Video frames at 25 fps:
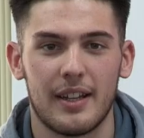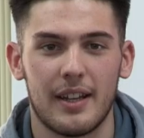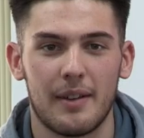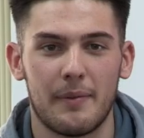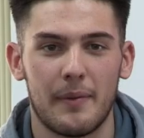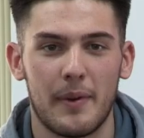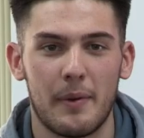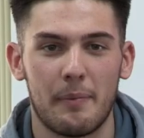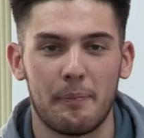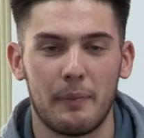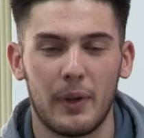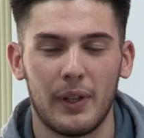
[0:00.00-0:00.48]

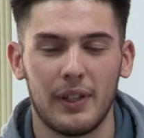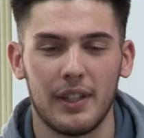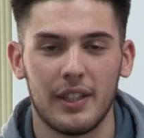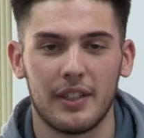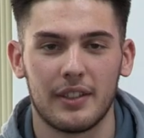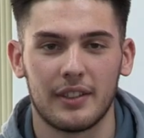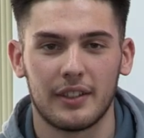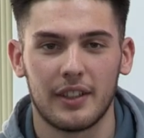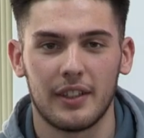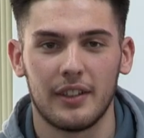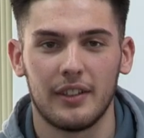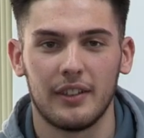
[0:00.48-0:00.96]
I'm a
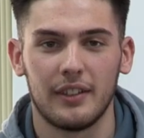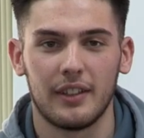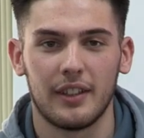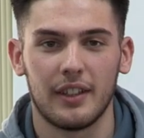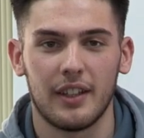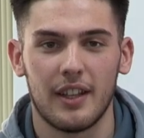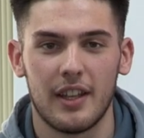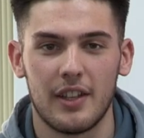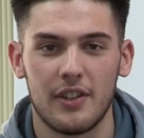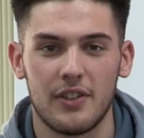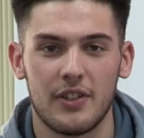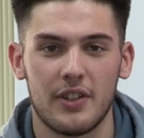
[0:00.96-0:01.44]
multi-skilled
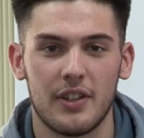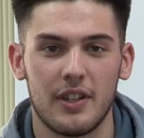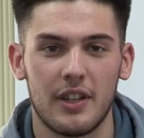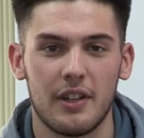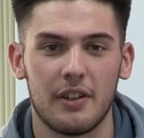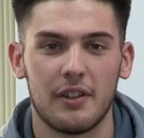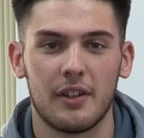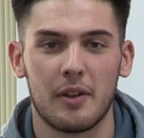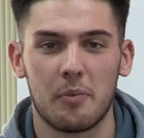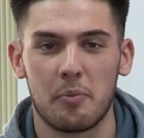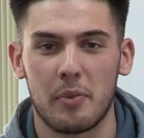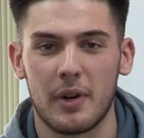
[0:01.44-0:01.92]

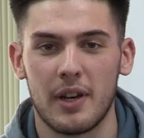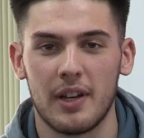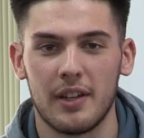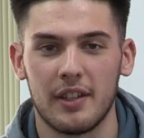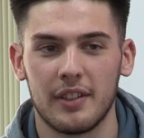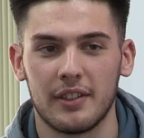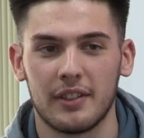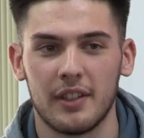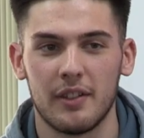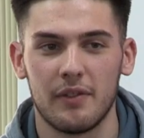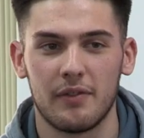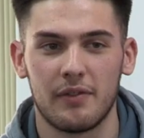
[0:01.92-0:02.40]
engineering
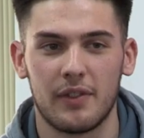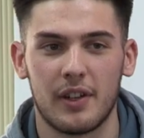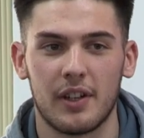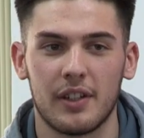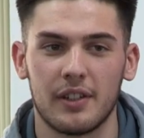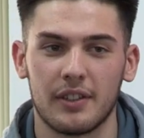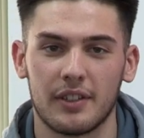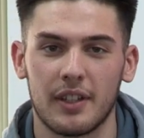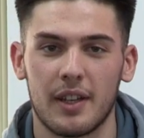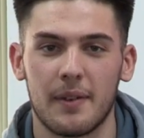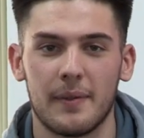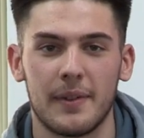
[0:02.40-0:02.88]
apprentice at
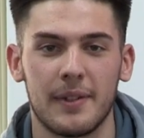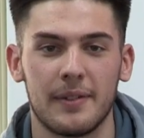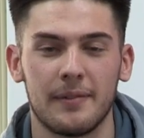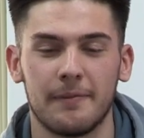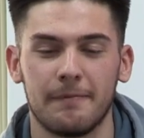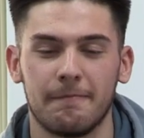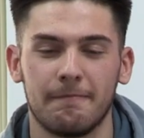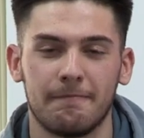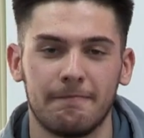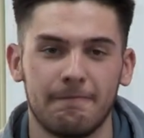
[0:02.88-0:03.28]
Farm Salmon.